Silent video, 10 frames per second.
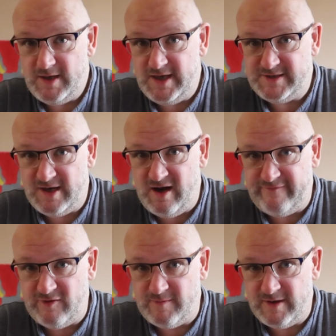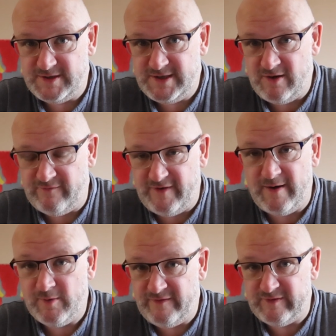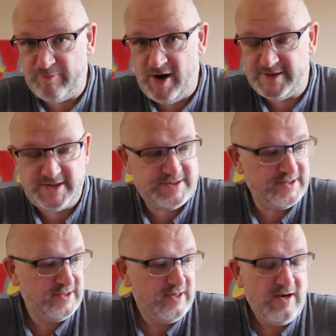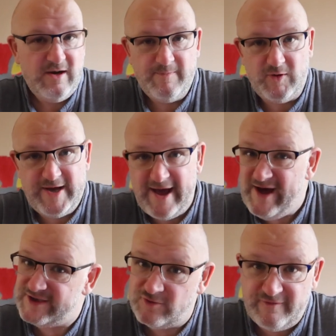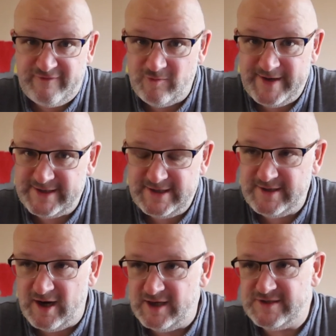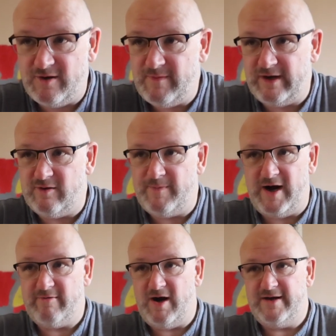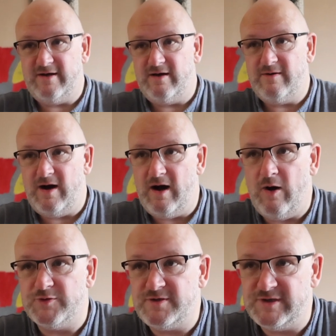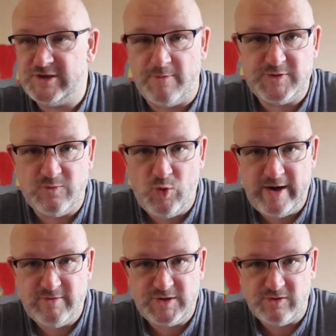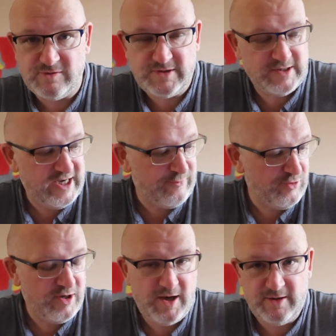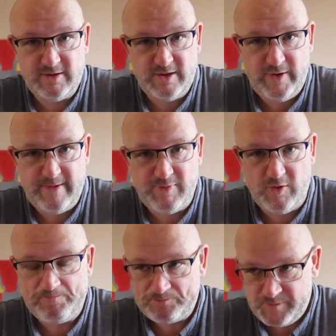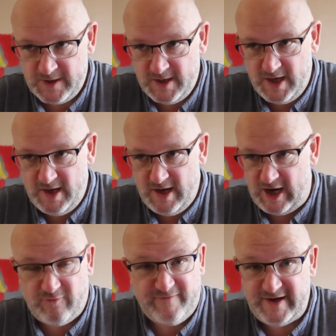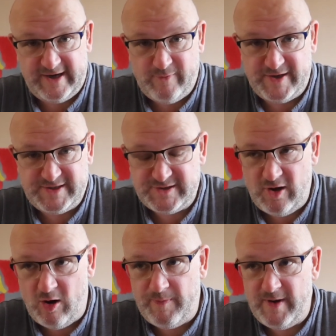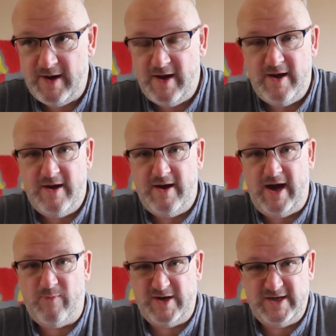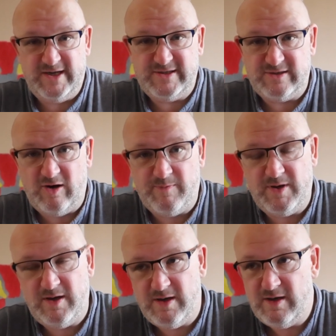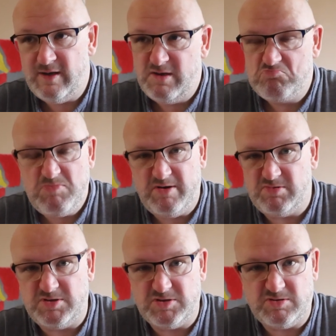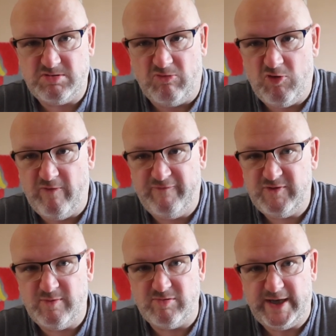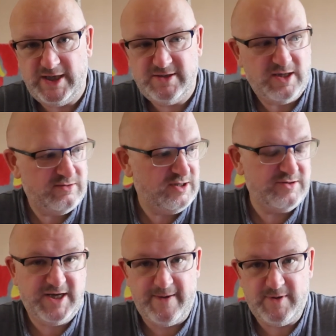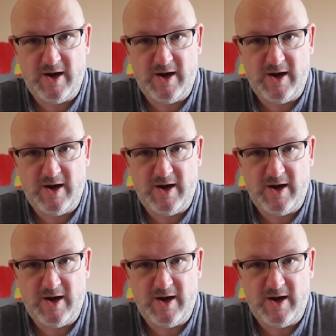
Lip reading: is an art form in itself. I'm going to have to practice. But yeah, that's all the filming I did, guys, on my little bike ride. I was going to stop somewhere and talk to the camera and do it, but I couldn't find anywhere to stop, and when you did stop, it was just uncomfortable really, so I just kept